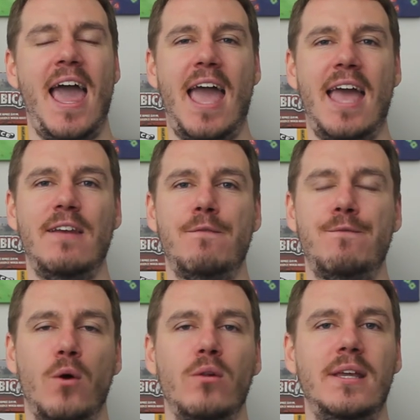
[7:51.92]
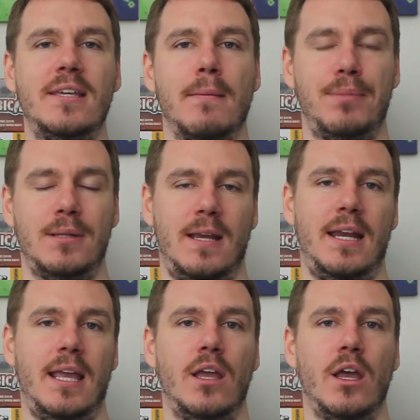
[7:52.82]
and fully
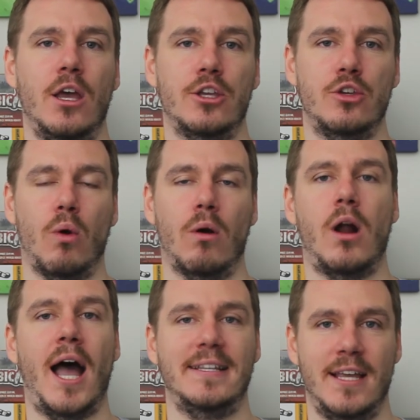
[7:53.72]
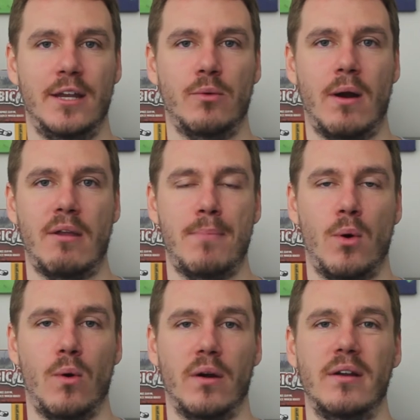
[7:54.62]
completing your itinerary
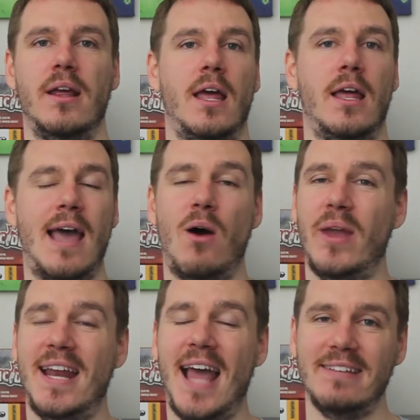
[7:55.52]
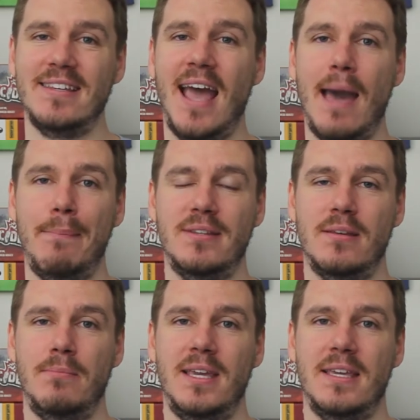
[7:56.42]
board. Now, it hasn't happened
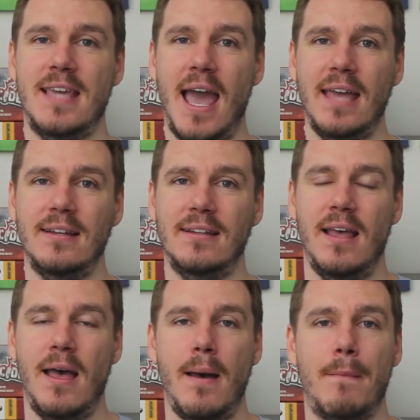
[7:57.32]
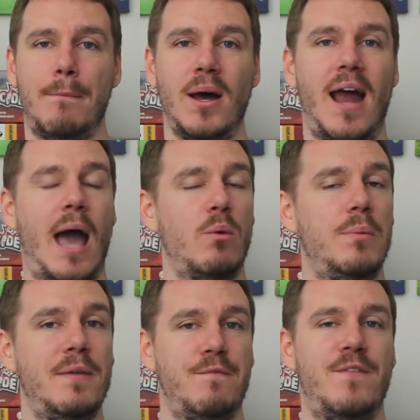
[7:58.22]
to me yet, but I would
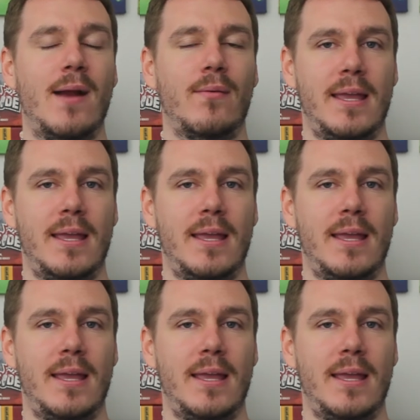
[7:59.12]
be very